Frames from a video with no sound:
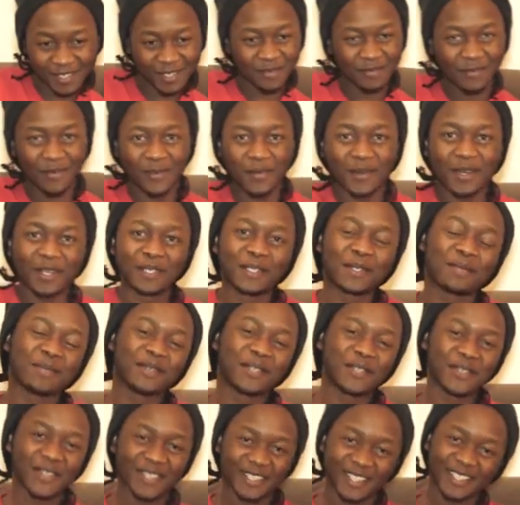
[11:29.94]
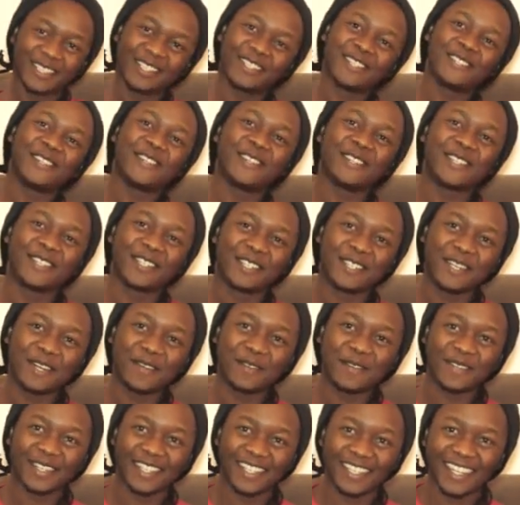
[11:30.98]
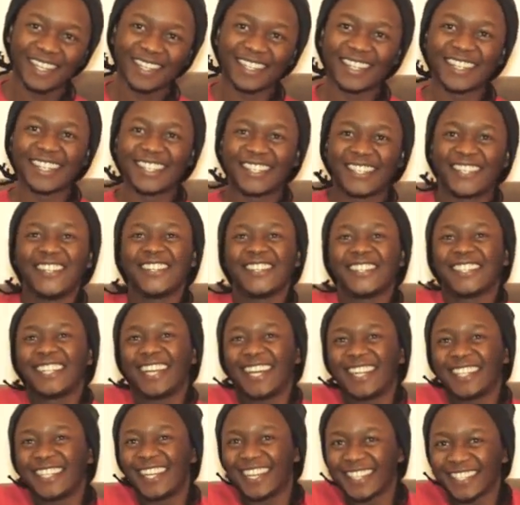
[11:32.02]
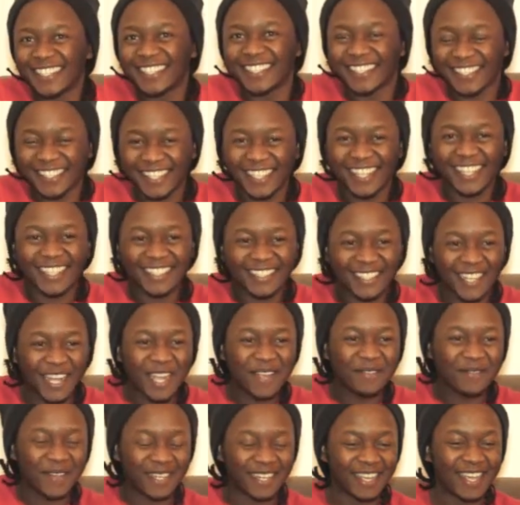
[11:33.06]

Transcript: the viewers to be interested in learning German and at least use that as an assignment.